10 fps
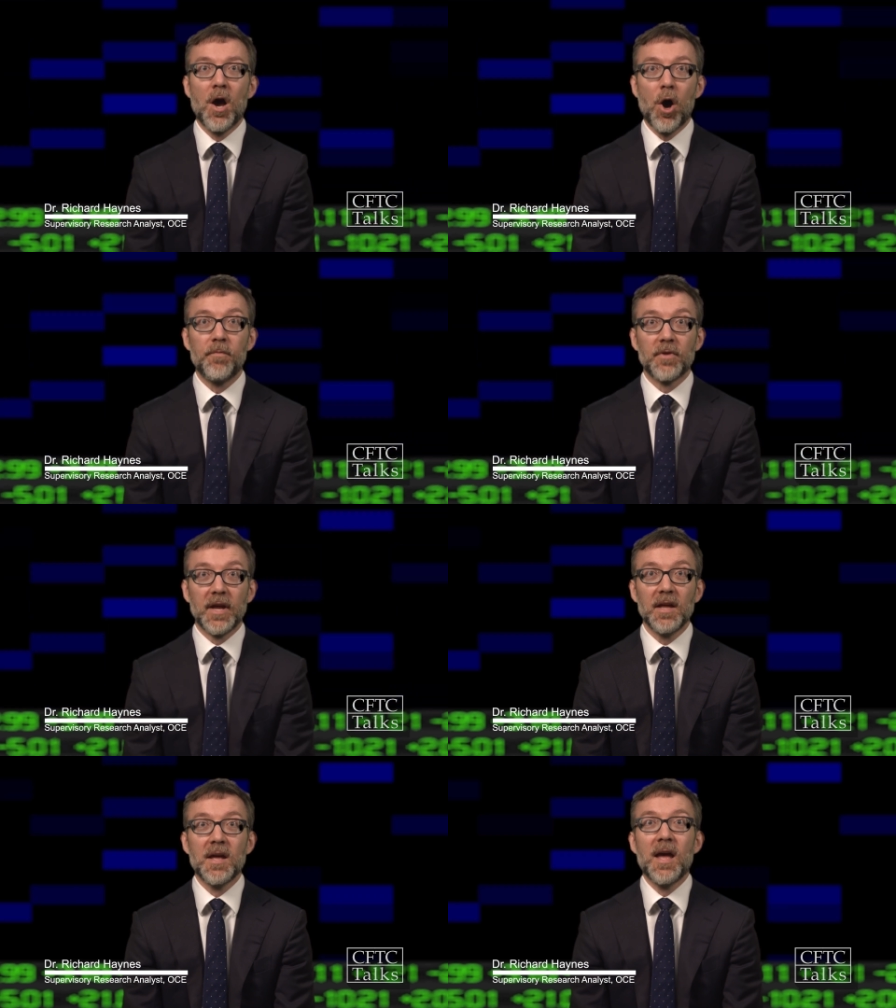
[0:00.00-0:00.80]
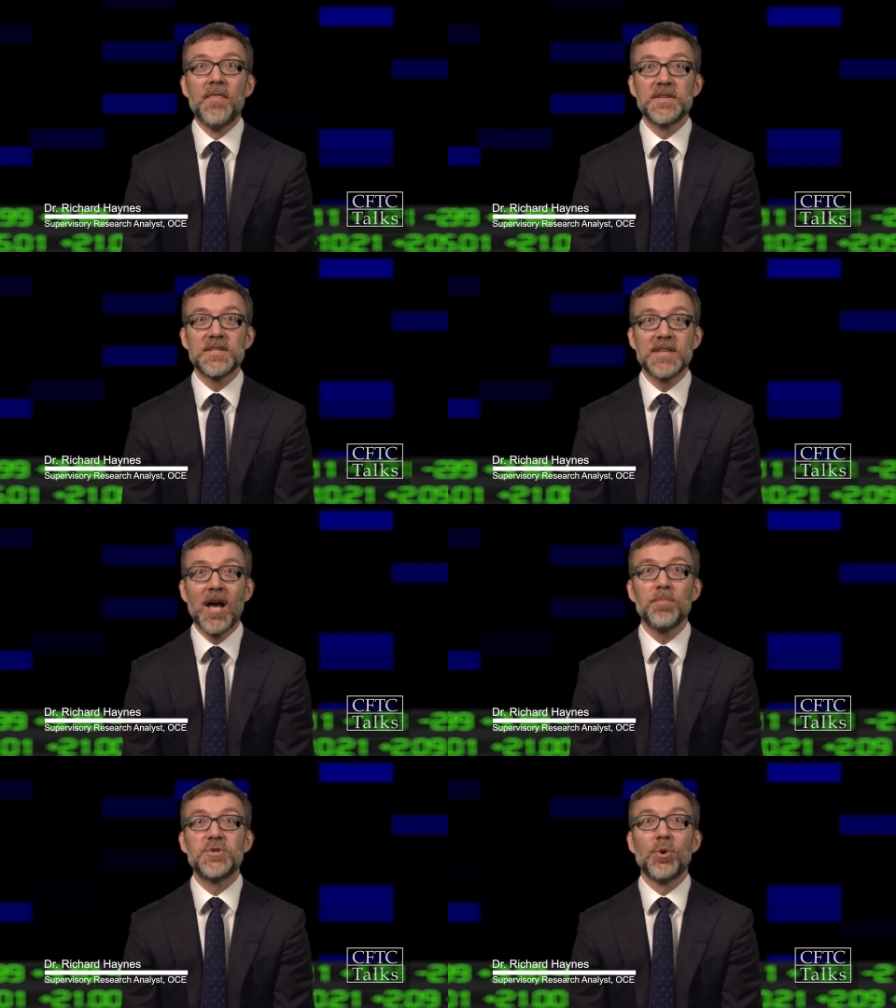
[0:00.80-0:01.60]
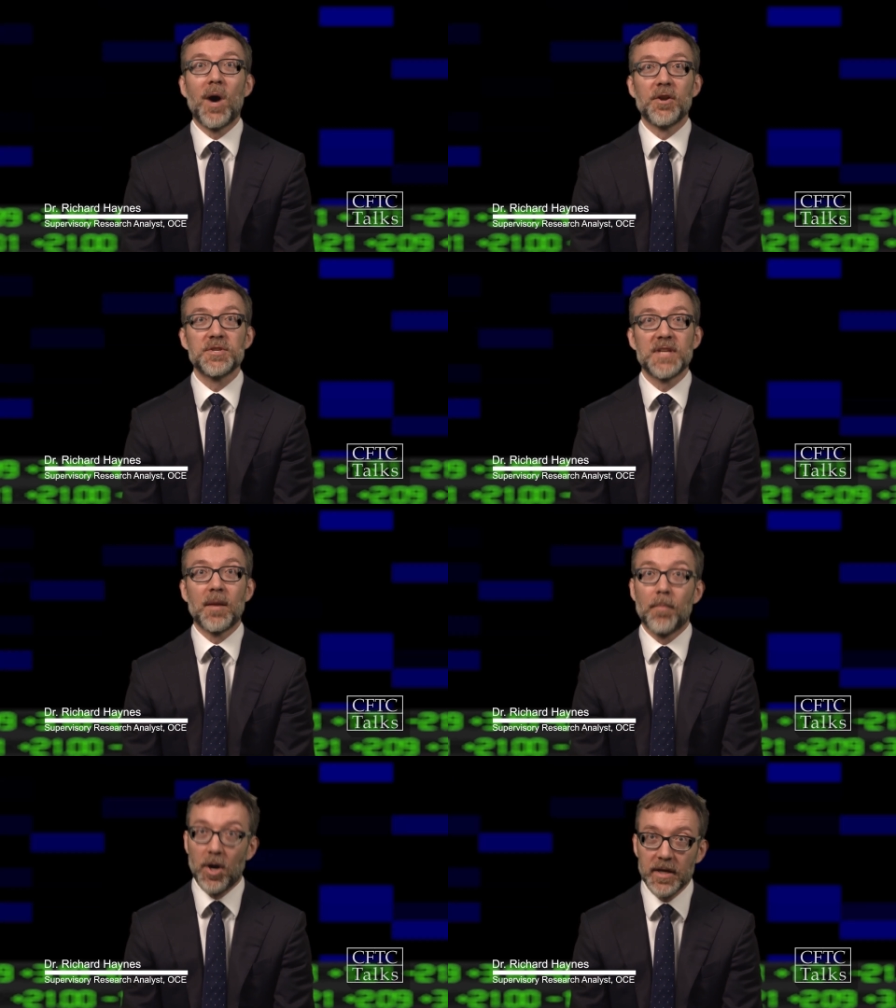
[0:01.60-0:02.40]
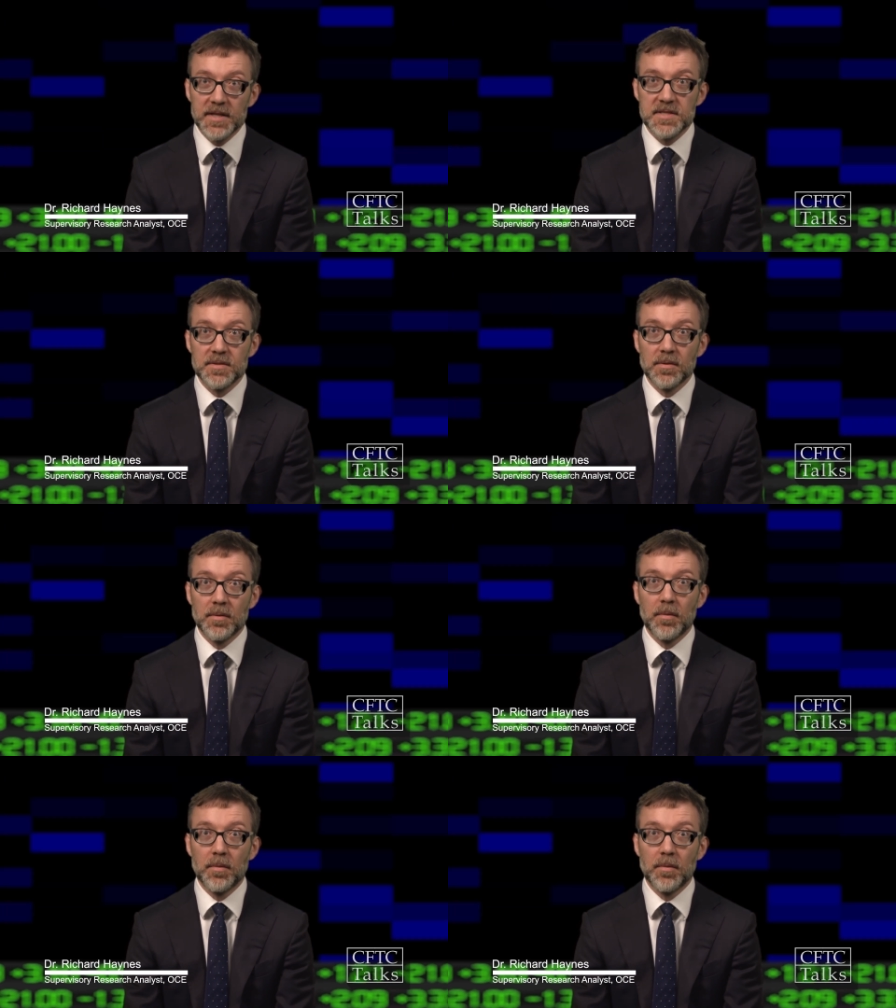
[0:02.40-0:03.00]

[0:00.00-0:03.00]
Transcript: Hopefully, this has helped you understand markets,